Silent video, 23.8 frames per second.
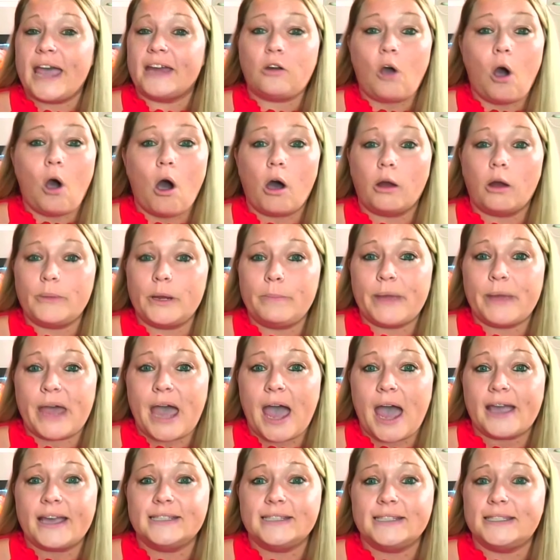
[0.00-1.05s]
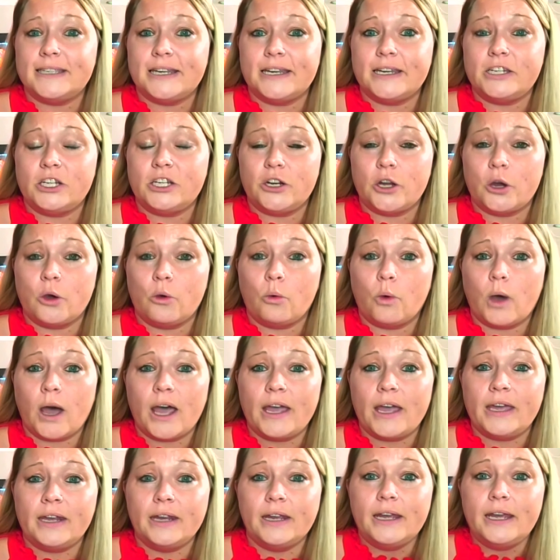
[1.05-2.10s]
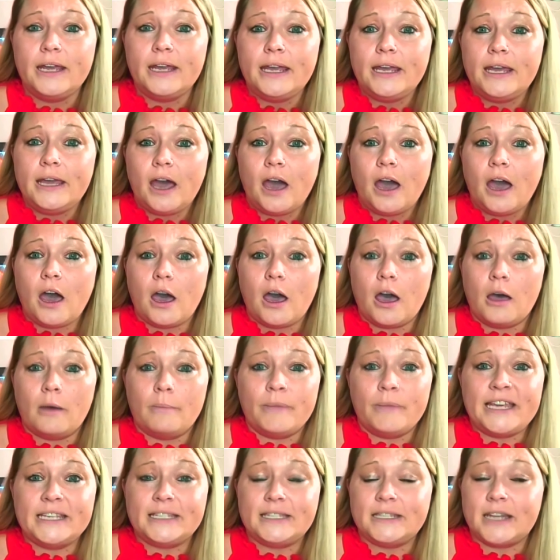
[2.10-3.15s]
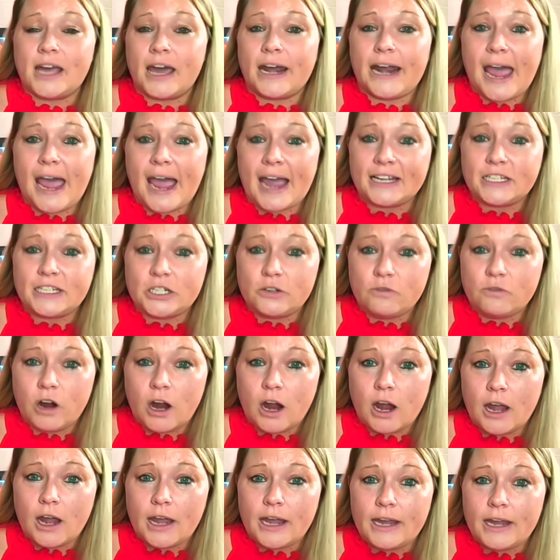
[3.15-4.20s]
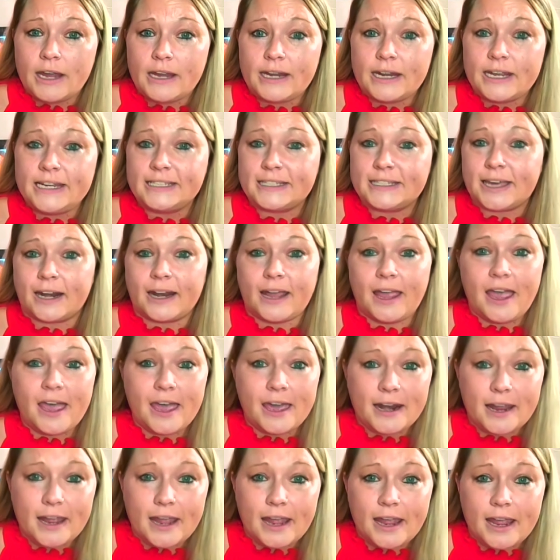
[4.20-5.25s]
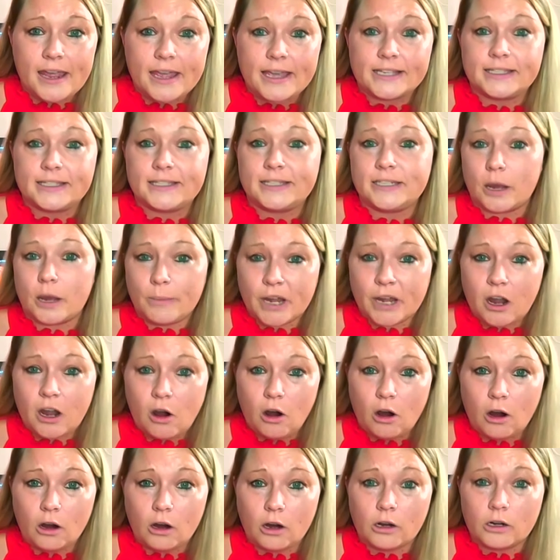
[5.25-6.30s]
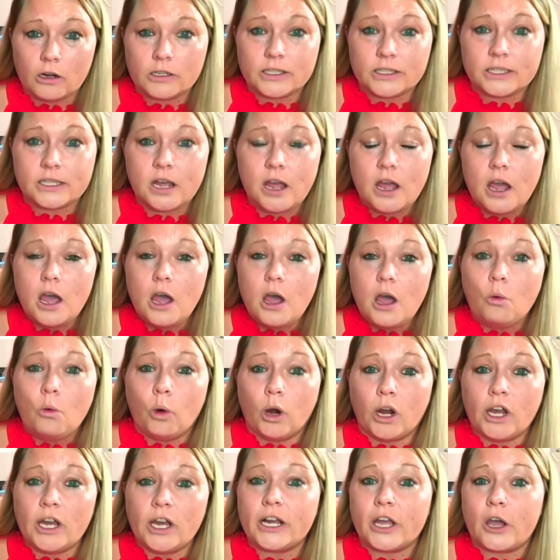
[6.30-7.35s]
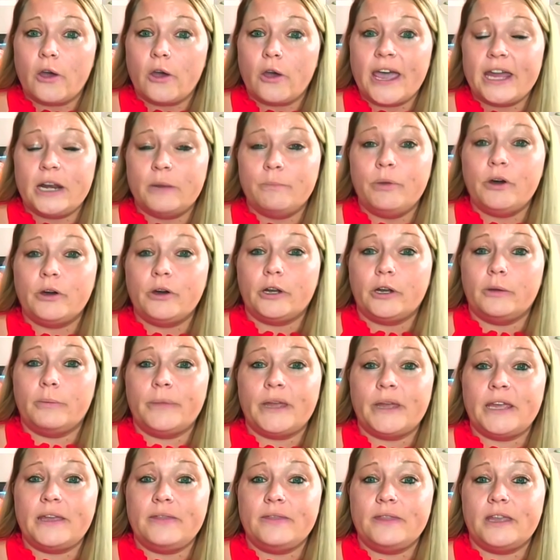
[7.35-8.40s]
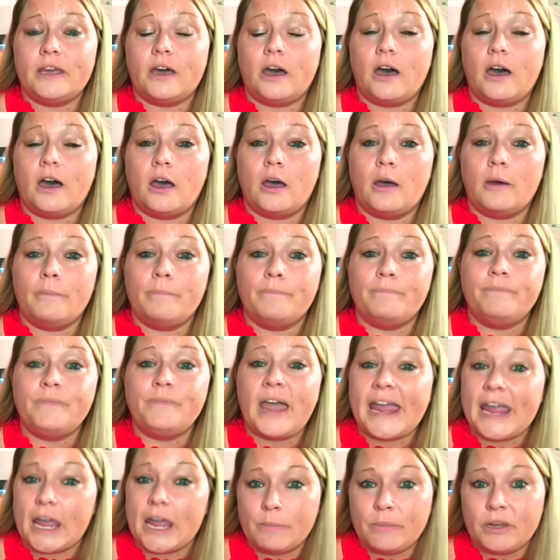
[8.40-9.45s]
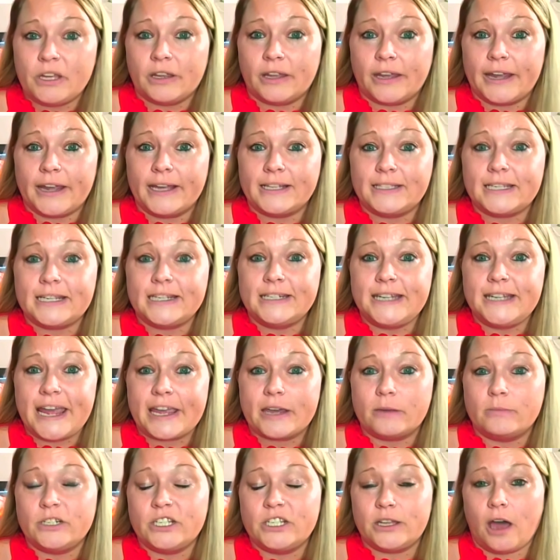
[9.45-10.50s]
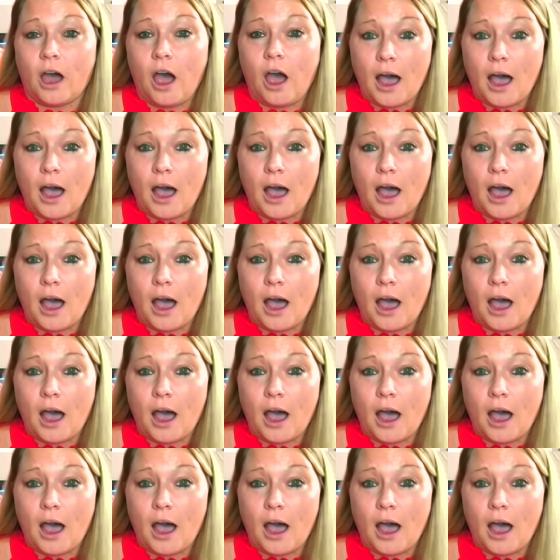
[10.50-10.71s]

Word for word: had called me back and said, you know what, um, he's not acting right. He's got a headache. His stomach hurts. We're going to go ahead and put him in the um, ambulance and take him to the